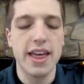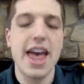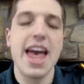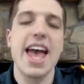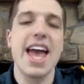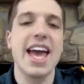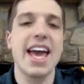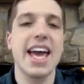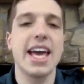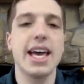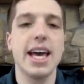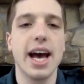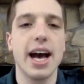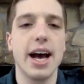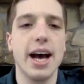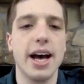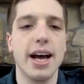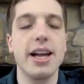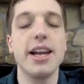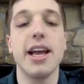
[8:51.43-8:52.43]

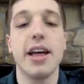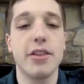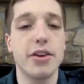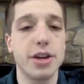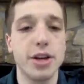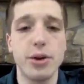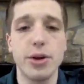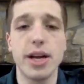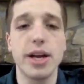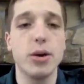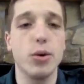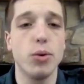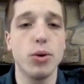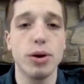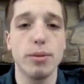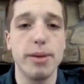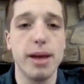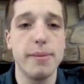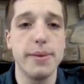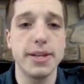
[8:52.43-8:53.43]
another unit
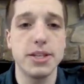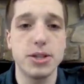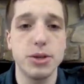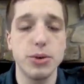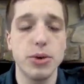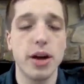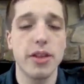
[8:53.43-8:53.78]
or maybe two